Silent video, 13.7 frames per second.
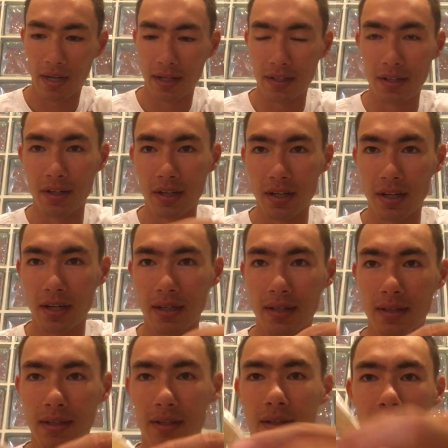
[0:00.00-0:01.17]
and you're, uh,
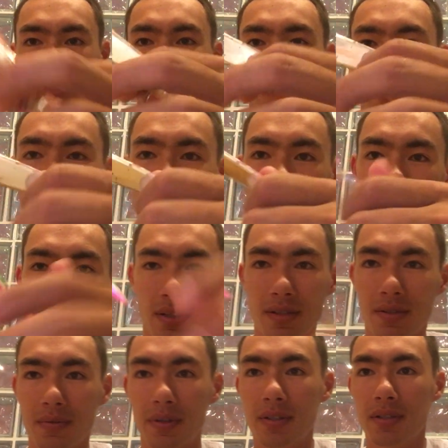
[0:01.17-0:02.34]
I'll, I'll show you
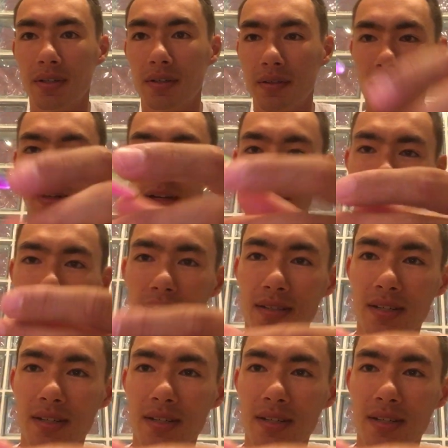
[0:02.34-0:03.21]
this one. So as you can